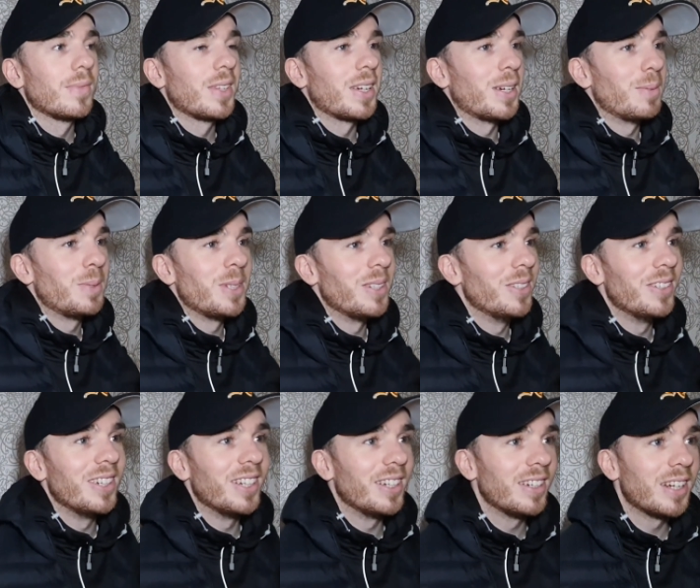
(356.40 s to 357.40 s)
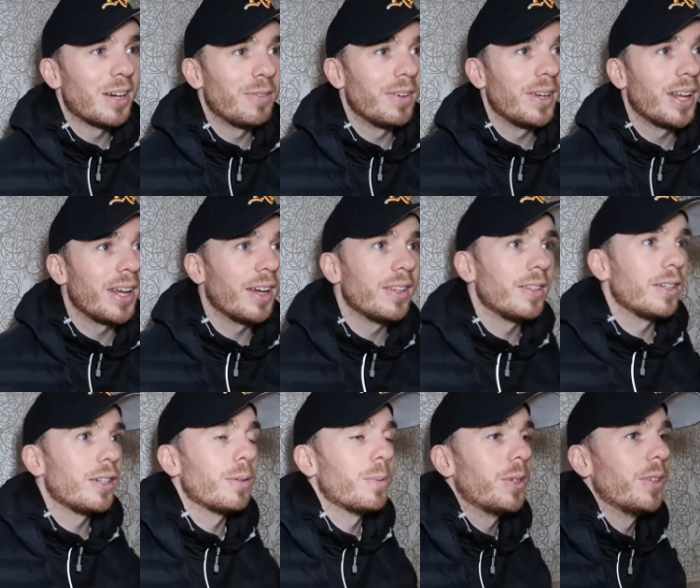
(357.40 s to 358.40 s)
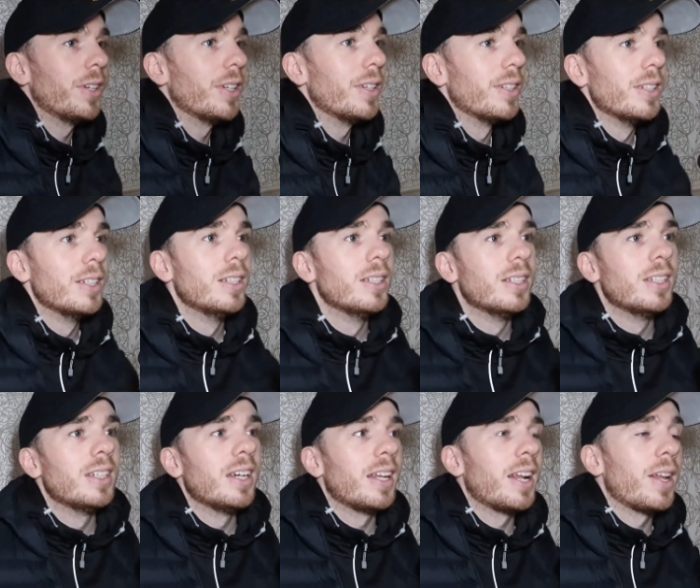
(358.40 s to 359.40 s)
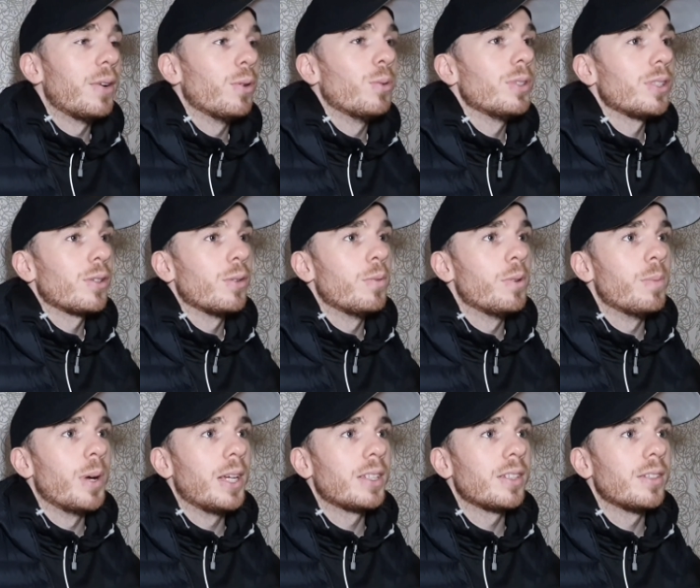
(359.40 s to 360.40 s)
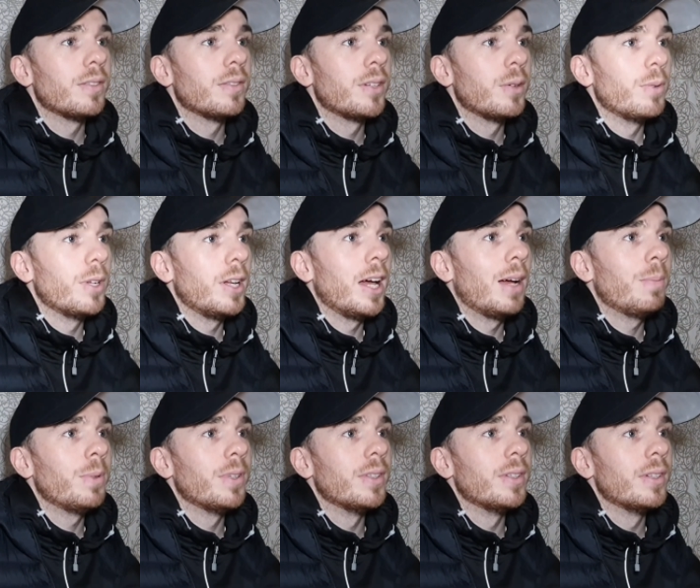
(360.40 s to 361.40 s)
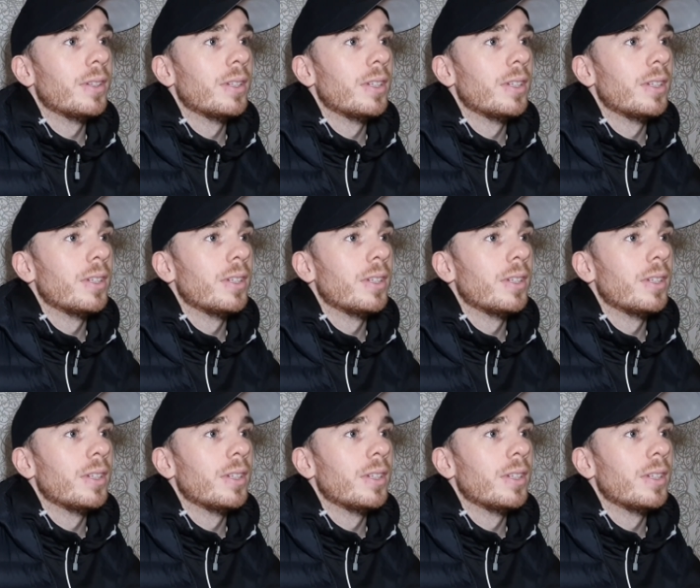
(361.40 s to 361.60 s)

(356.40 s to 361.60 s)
Absolutely. Every day I think about it, and I know it's going to be massive. It will happen.